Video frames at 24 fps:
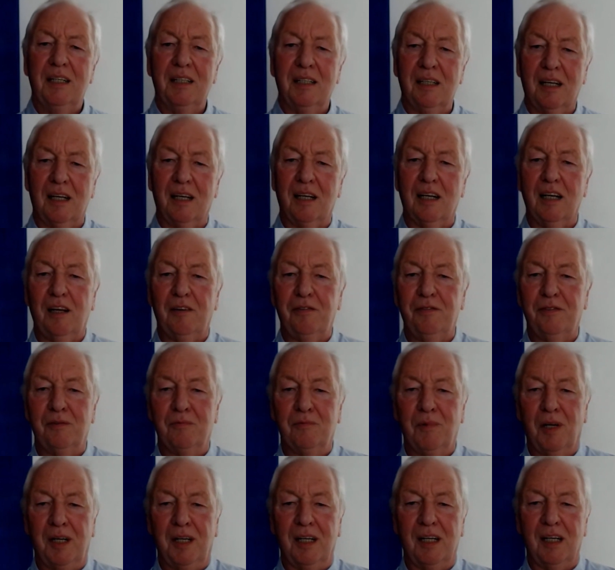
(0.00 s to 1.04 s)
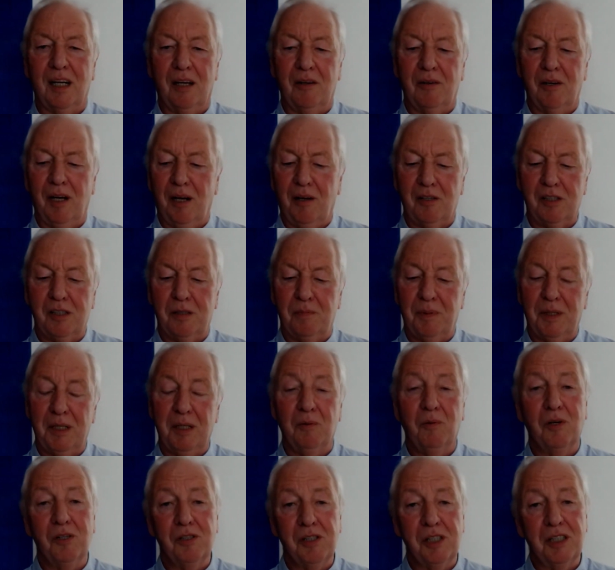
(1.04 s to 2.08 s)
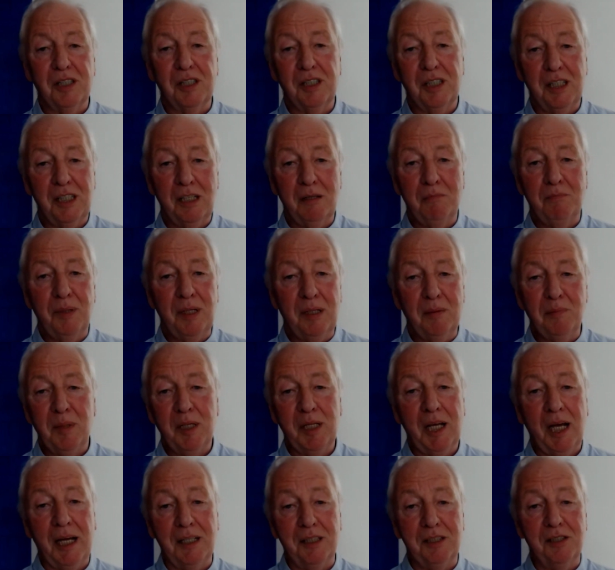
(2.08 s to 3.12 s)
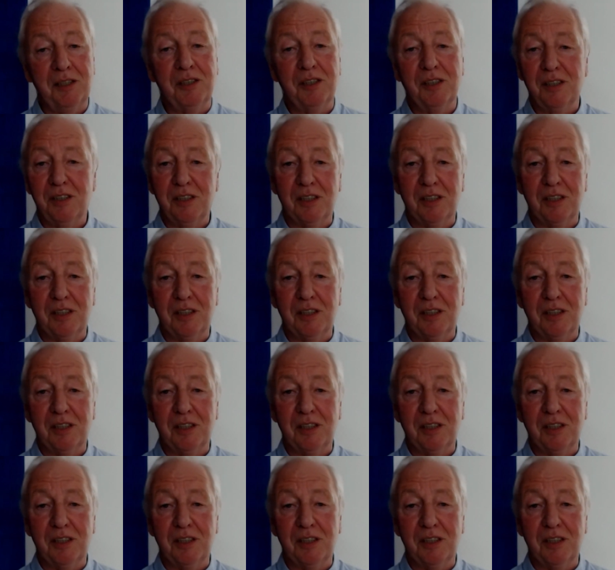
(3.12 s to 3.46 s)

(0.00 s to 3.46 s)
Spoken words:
and I'd left running Low Howard Spink was indeed BBH,